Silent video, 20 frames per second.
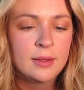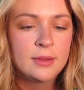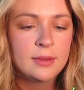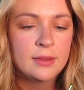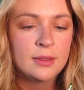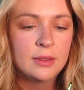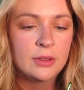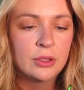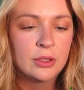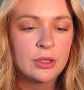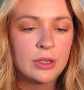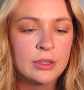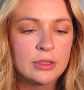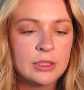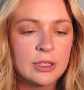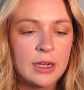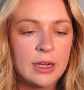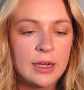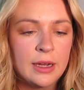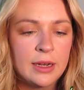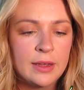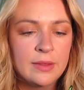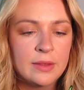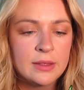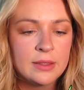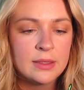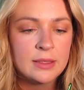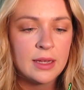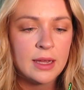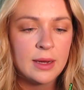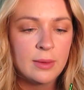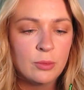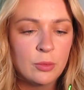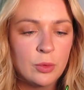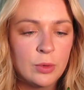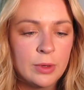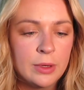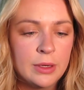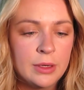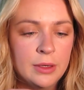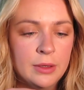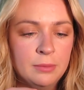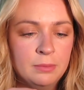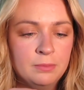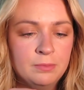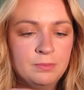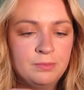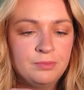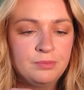single crochet in the same one.